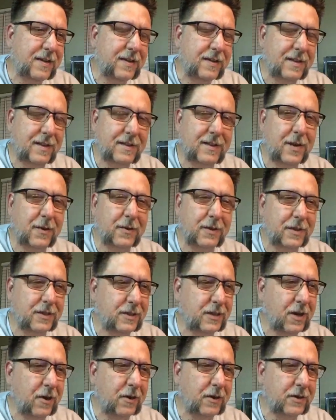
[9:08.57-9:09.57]
the token
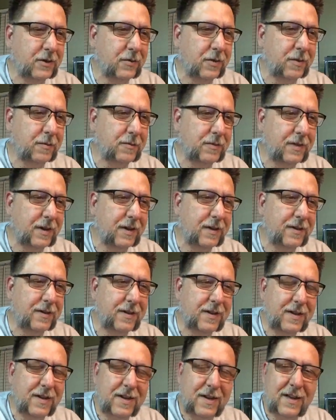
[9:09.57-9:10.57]
cherry shrimp.
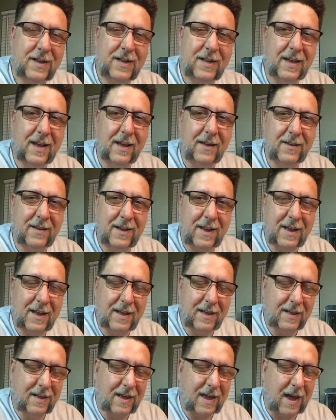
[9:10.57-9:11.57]
I
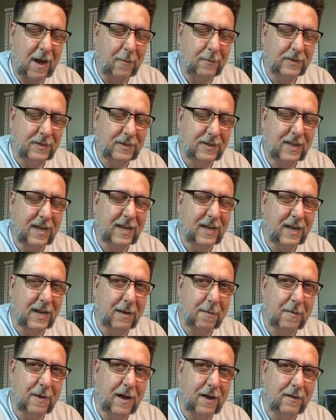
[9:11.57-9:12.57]
was thinking
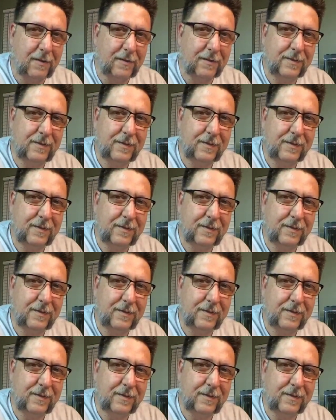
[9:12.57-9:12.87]
about